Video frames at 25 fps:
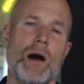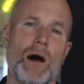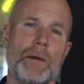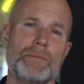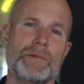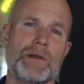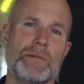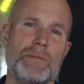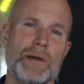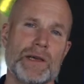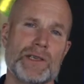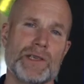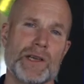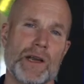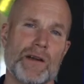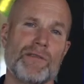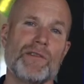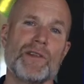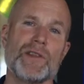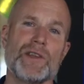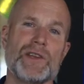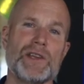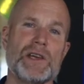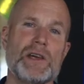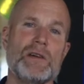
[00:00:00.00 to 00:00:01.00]
optimistic
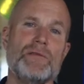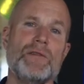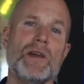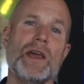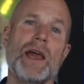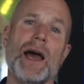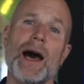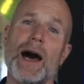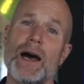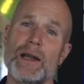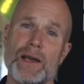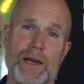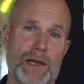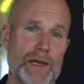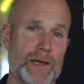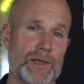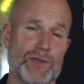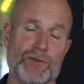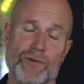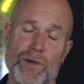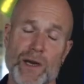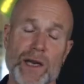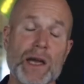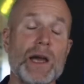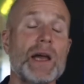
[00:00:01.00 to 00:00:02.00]
for the TV ad
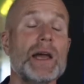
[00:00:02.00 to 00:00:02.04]
industry,